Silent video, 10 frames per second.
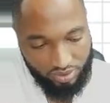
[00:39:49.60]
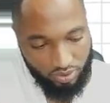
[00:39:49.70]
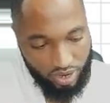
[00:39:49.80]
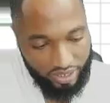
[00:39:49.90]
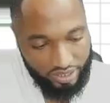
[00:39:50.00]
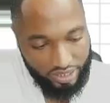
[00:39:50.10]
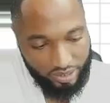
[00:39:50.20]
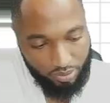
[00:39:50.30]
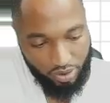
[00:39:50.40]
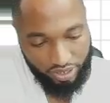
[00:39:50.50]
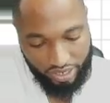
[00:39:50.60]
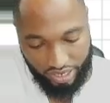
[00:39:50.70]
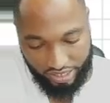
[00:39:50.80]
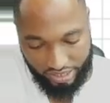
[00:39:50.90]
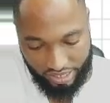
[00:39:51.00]

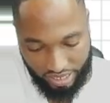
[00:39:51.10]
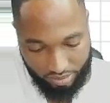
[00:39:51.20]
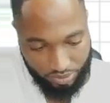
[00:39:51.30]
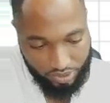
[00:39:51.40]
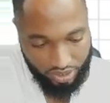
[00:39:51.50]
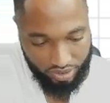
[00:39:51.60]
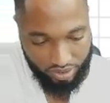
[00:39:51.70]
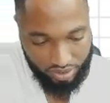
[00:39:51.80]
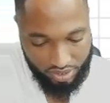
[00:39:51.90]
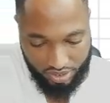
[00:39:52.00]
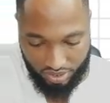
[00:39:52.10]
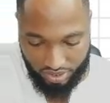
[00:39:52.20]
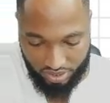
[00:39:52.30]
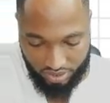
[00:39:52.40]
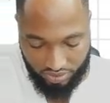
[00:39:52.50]
26.8 is an option.
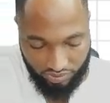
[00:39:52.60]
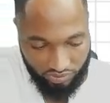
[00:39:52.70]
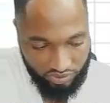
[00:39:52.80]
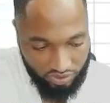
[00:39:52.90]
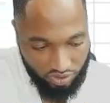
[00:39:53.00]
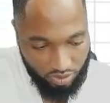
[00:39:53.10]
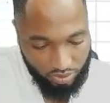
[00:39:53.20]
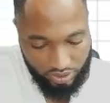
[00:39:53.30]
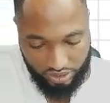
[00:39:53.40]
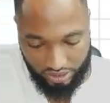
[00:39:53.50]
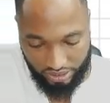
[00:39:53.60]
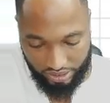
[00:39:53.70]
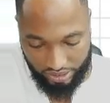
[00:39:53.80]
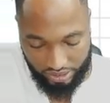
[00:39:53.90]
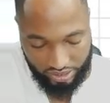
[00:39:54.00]

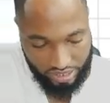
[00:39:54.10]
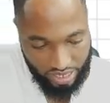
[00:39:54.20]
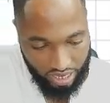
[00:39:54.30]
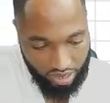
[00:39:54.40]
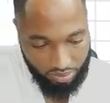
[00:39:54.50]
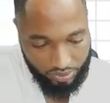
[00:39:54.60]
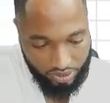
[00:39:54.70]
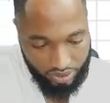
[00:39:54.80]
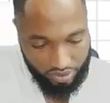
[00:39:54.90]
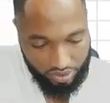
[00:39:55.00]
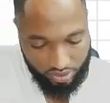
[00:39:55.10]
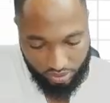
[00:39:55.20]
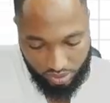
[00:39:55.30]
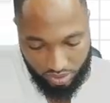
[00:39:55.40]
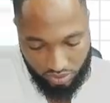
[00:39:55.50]
53.6 is another option.
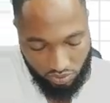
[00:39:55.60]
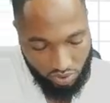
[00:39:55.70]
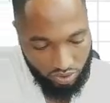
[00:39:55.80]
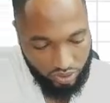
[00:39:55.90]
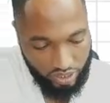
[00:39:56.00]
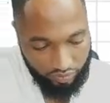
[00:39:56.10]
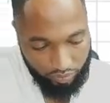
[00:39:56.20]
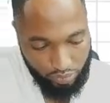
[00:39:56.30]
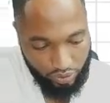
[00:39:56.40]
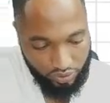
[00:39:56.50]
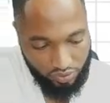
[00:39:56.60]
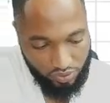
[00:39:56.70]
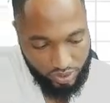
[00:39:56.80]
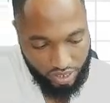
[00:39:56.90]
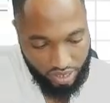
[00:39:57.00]
107.2
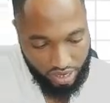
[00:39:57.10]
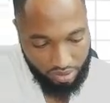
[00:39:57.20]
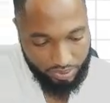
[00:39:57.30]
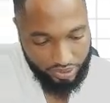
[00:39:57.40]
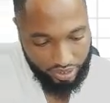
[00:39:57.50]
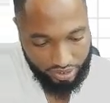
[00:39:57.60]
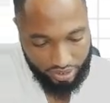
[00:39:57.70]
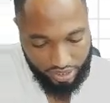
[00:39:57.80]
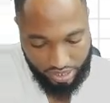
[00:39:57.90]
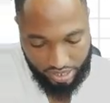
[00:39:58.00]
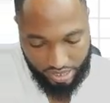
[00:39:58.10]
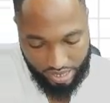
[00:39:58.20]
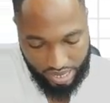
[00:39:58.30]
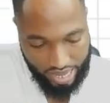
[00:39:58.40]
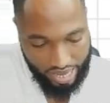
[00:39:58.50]
is another option.
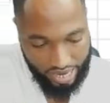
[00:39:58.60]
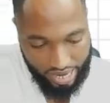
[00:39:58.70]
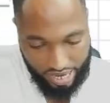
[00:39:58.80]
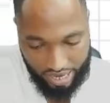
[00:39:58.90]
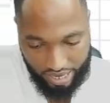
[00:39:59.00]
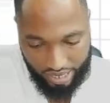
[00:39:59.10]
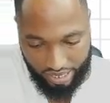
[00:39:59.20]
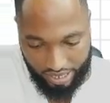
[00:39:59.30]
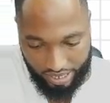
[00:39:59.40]
And